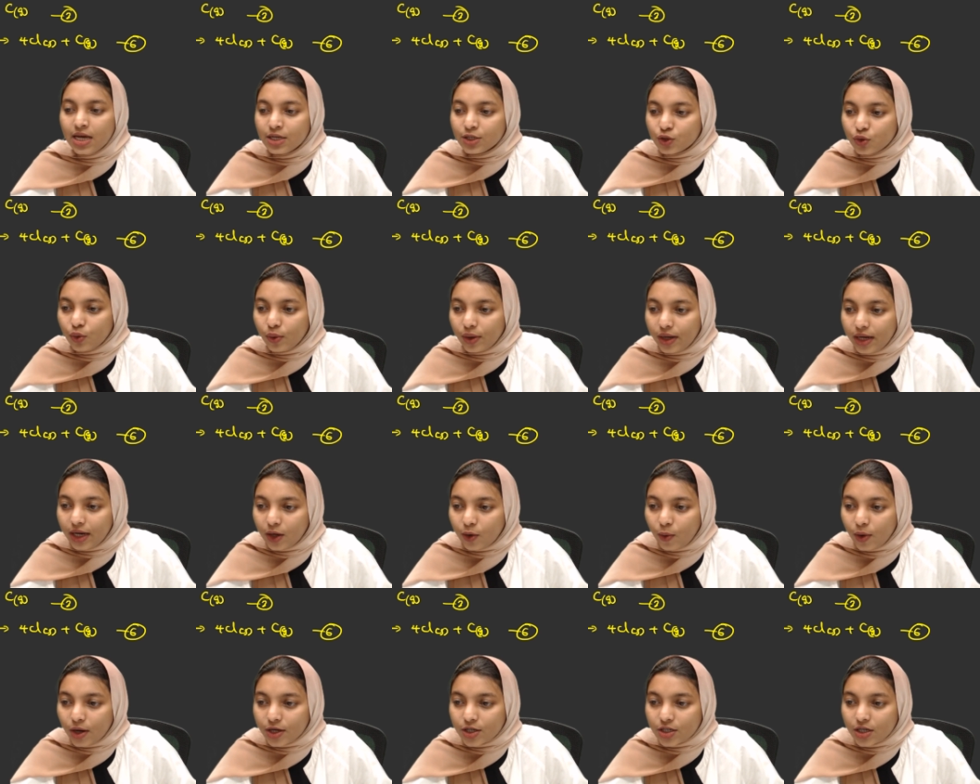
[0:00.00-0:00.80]
So
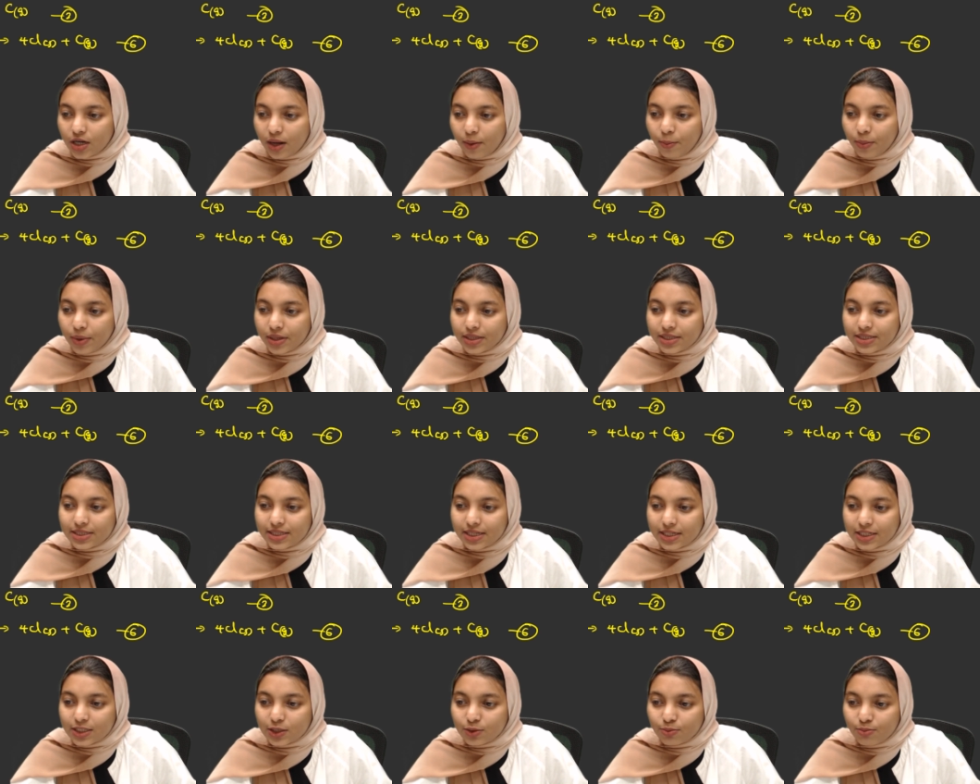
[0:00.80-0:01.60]
equation number
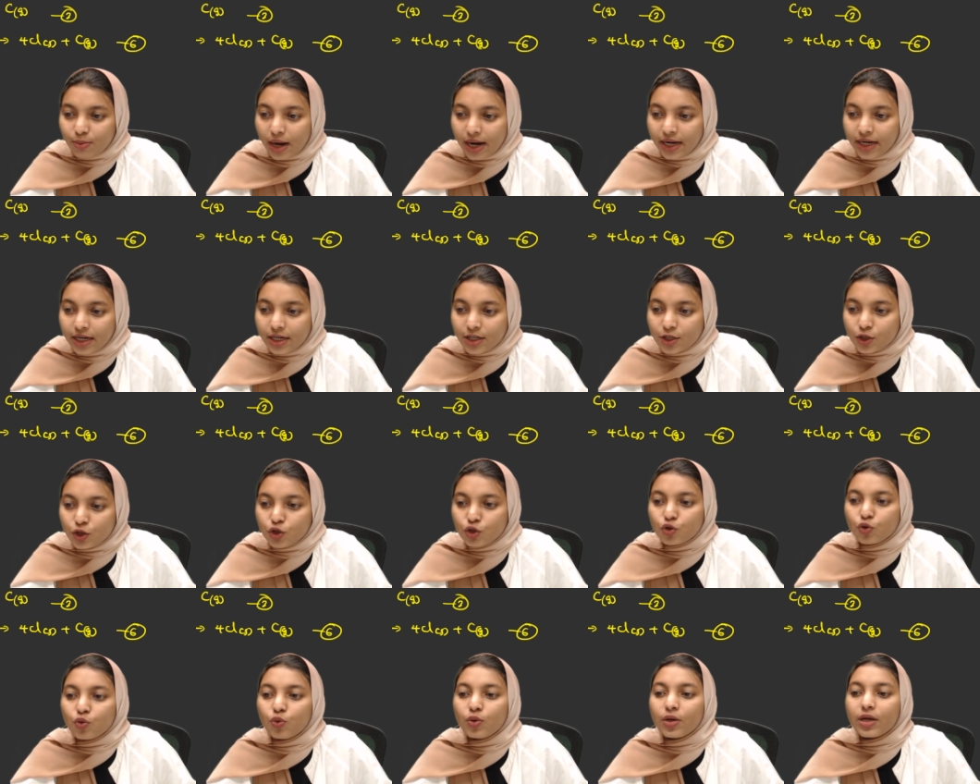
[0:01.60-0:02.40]
6
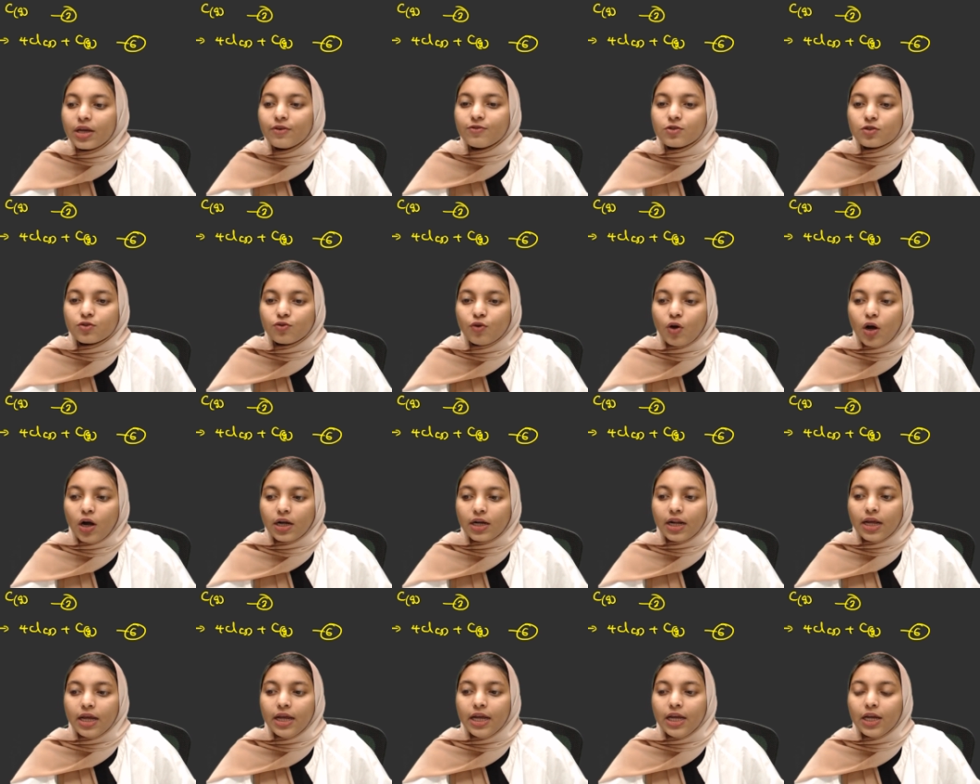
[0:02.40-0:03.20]
minus 2 gives
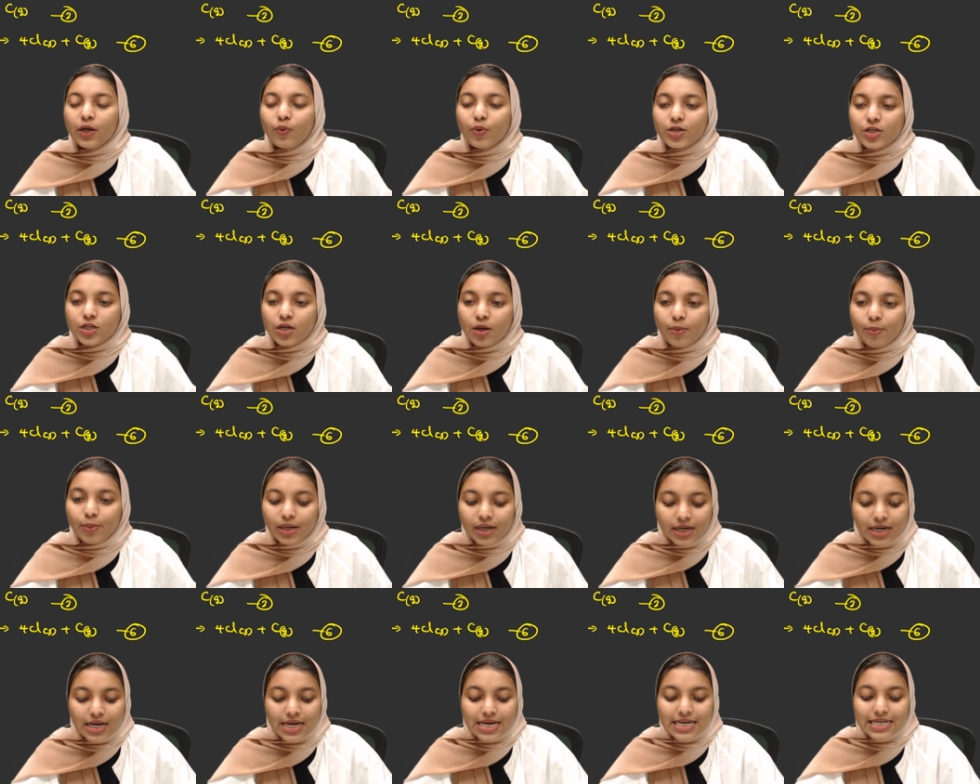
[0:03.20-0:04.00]
what? Equation
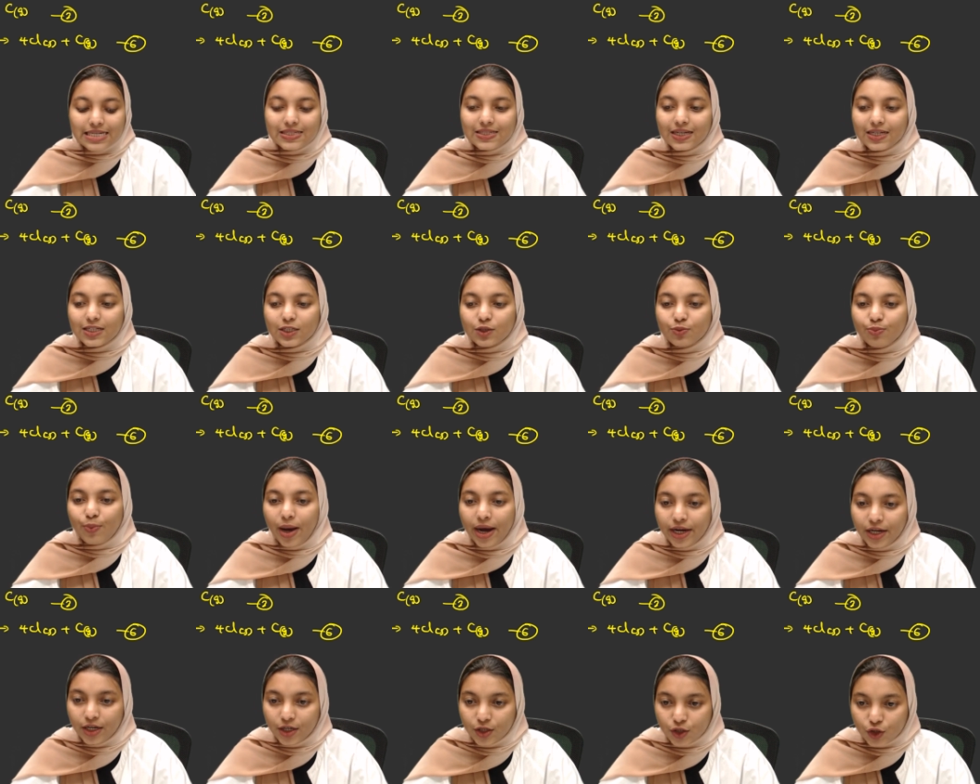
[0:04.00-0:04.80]
number 6
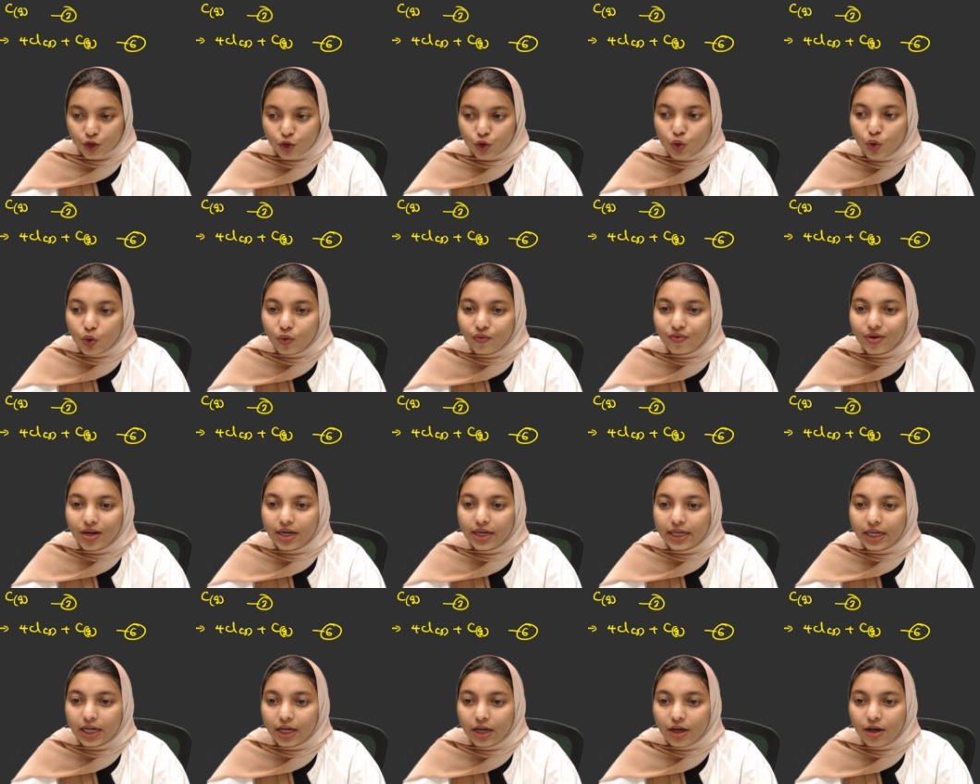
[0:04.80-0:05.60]
minus 2
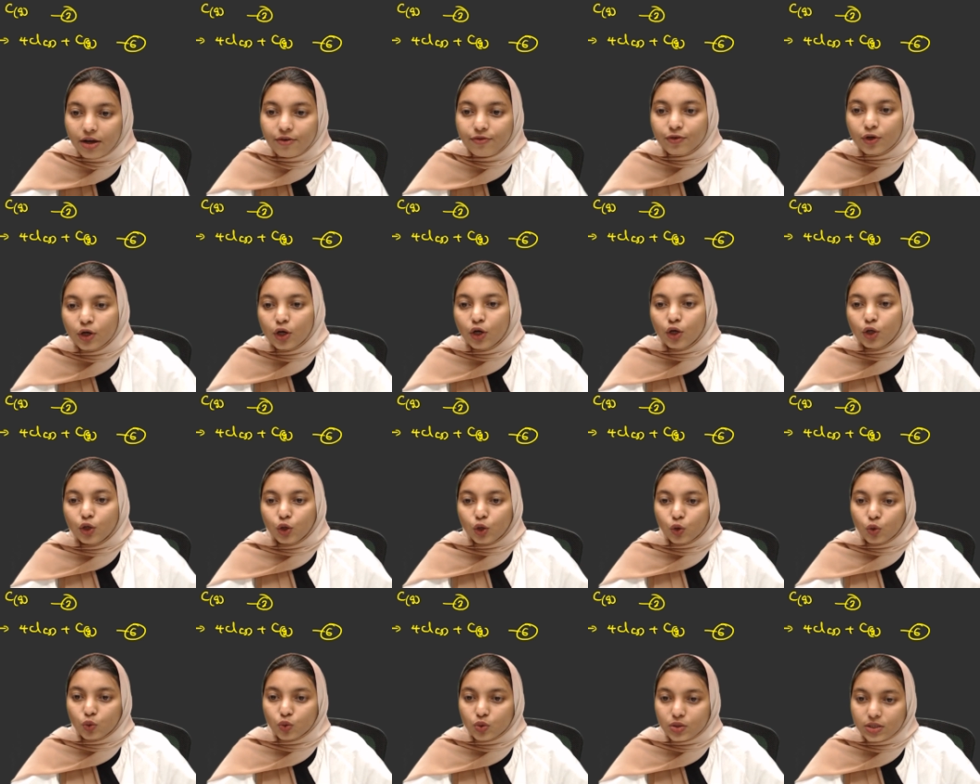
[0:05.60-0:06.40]
will give
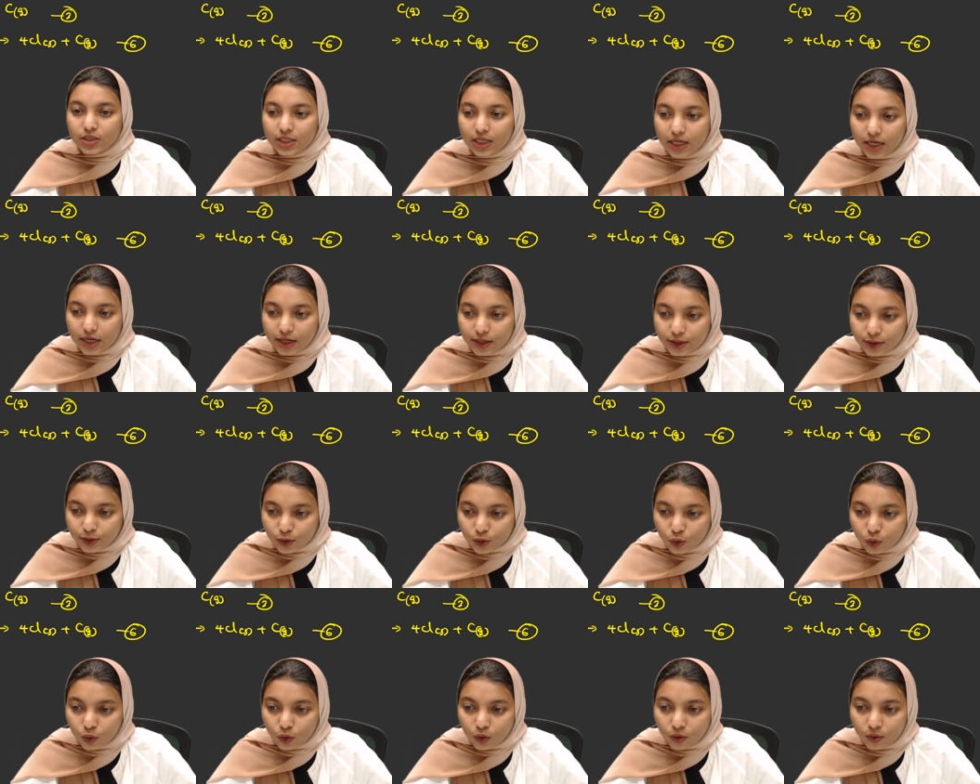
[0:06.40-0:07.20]

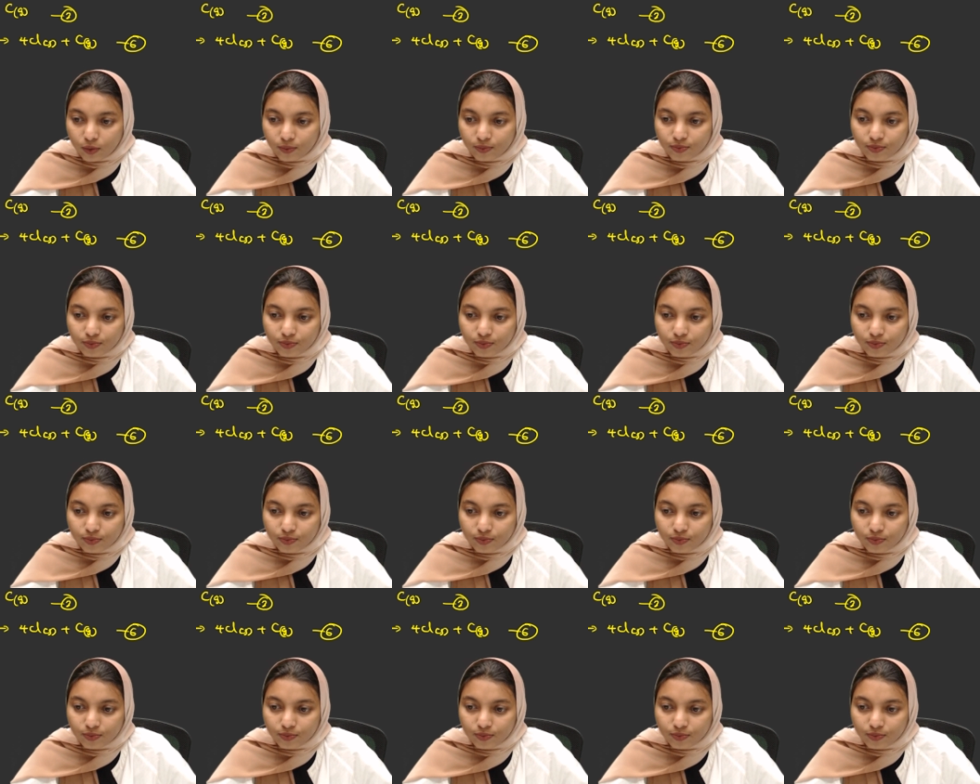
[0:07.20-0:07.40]
2Cl2